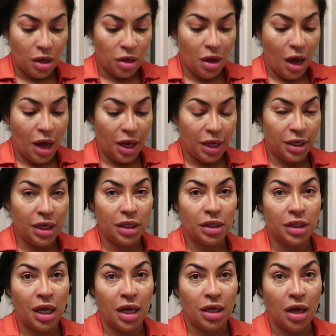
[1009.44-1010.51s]
Y'all, another
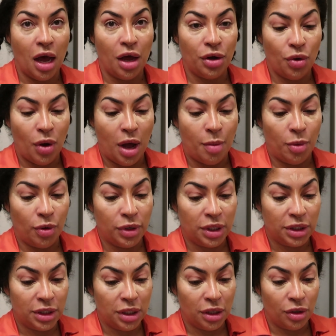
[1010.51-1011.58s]
thing, y'all know I'm on
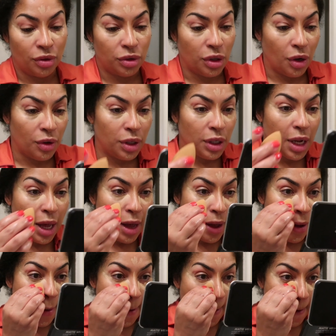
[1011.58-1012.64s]
this little
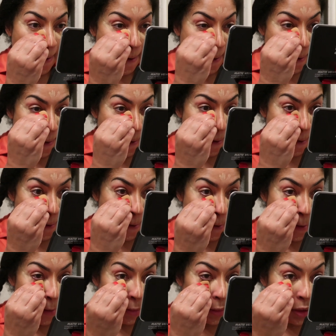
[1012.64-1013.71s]
30-day
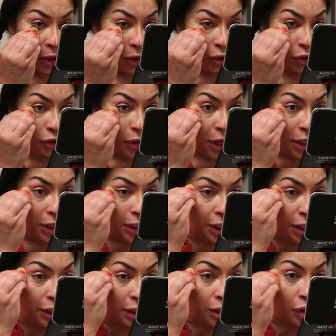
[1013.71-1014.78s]
no
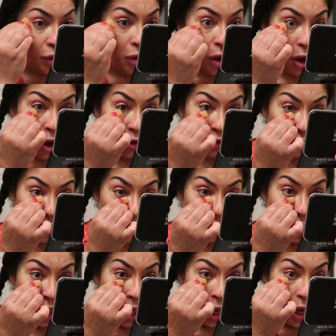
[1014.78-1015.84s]
drinking and no
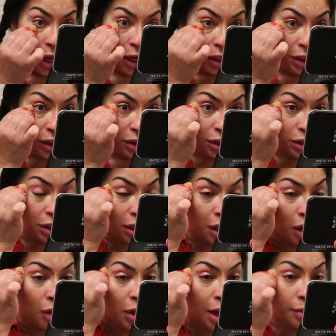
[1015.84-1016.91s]
coffee, and this is a
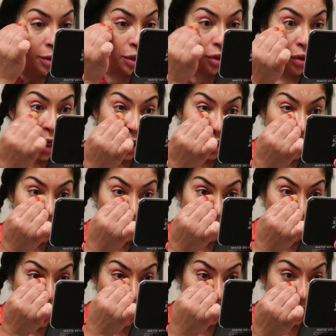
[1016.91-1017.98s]
goal I'm just trying to do for
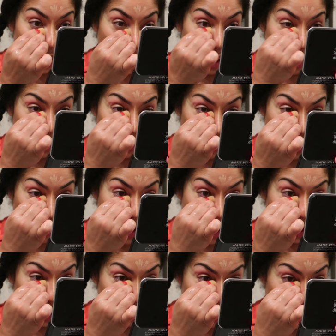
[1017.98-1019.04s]
myself.
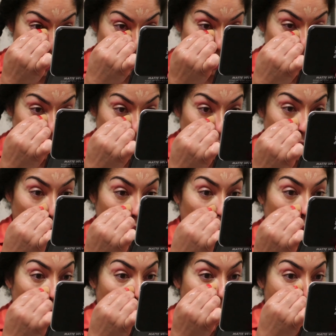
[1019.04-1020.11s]
Nobody's making me do it,
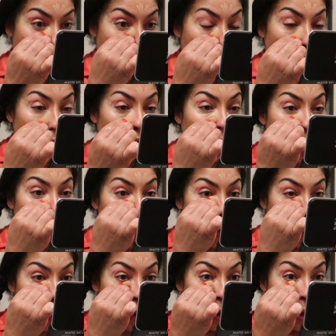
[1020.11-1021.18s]
or you
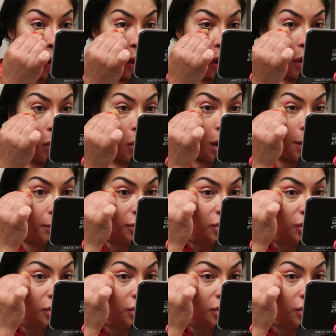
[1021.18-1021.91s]
know, or I'm